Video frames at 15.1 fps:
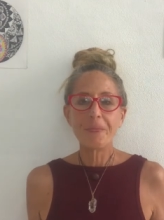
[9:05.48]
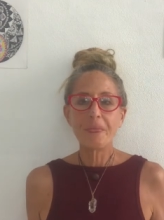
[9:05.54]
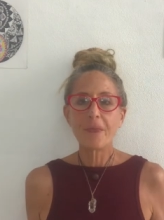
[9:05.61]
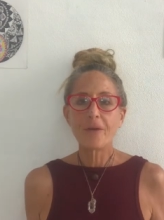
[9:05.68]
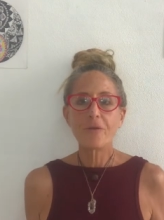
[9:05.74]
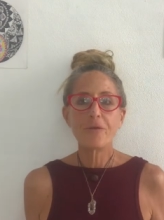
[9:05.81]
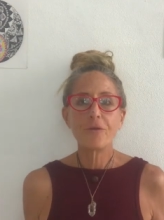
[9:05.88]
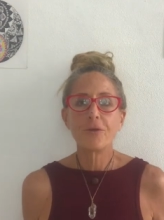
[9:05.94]

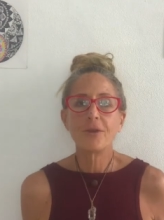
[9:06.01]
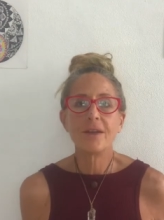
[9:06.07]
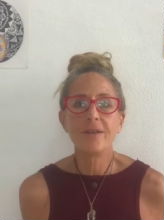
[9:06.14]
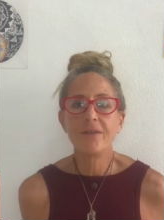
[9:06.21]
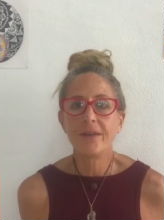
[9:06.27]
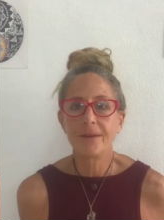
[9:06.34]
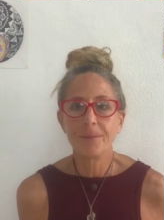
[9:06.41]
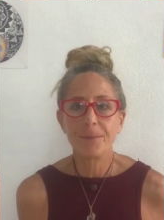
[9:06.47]
for
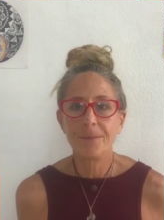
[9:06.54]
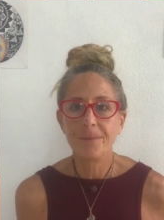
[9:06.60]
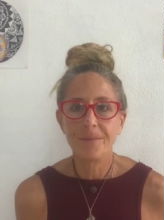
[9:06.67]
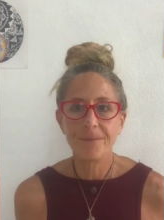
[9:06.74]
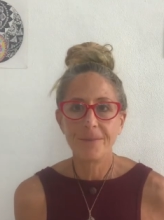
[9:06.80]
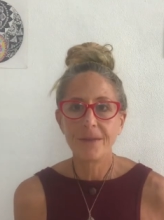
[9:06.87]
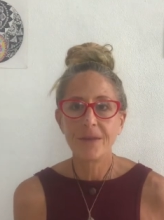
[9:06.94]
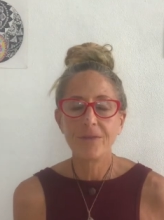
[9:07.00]
living,
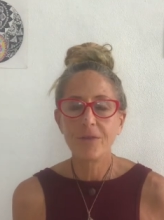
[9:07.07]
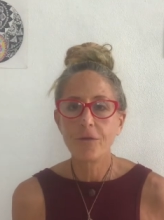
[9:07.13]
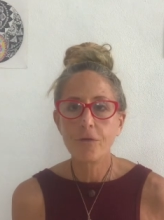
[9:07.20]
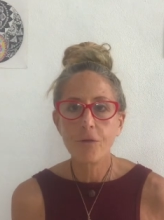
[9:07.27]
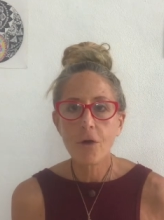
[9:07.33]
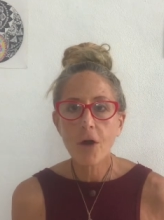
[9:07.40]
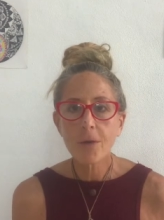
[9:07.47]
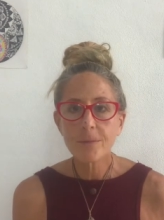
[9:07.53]
living
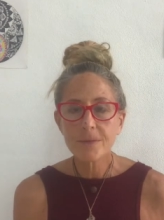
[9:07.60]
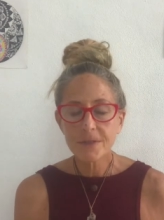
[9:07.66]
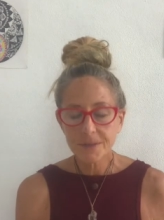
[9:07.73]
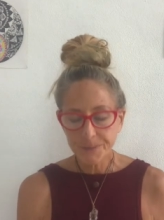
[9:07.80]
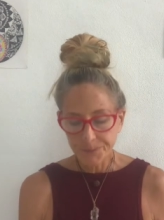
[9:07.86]
forms.